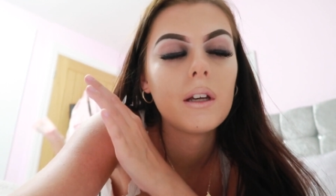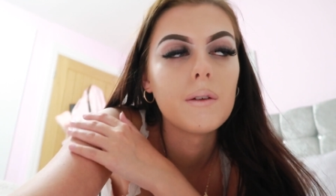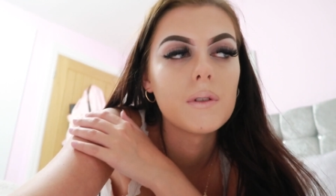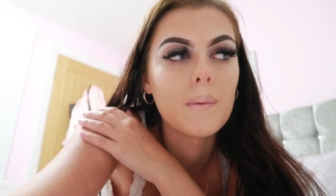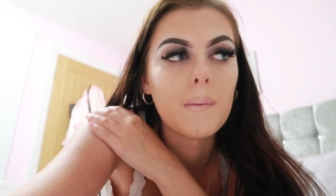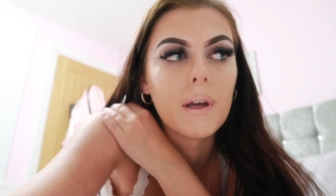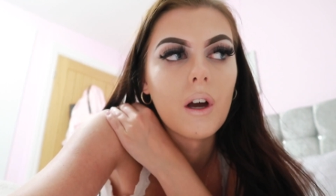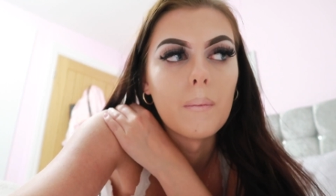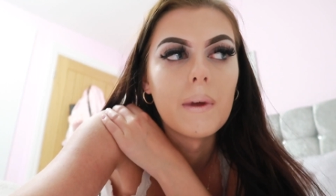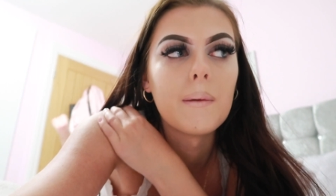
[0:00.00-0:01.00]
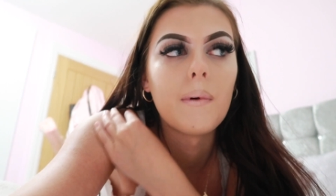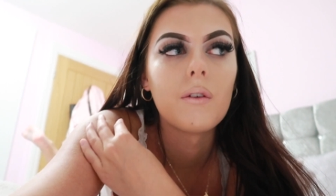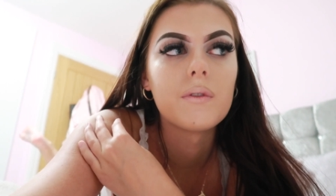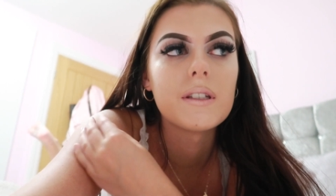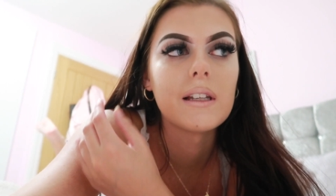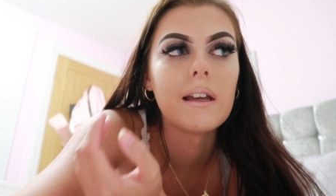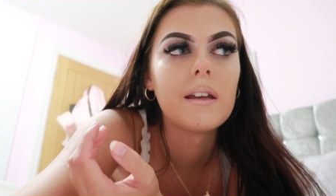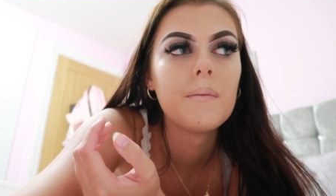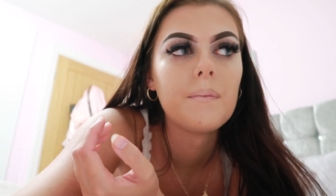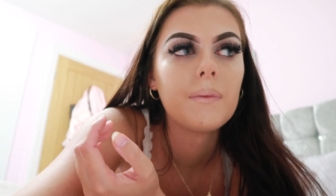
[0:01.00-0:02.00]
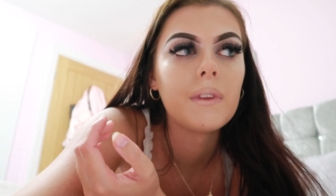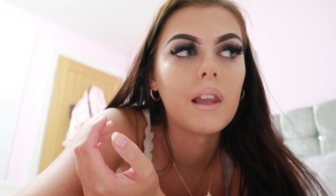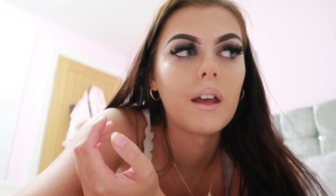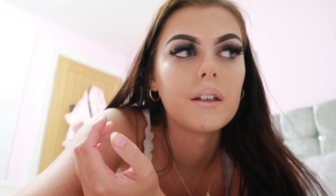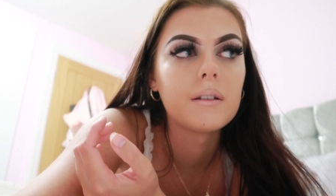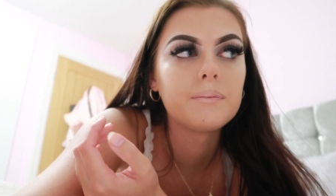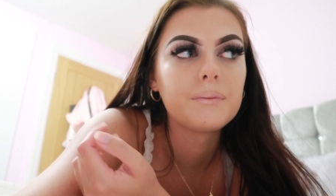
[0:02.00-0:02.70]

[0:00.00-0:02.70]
It was a bit big on me, but obviously, like,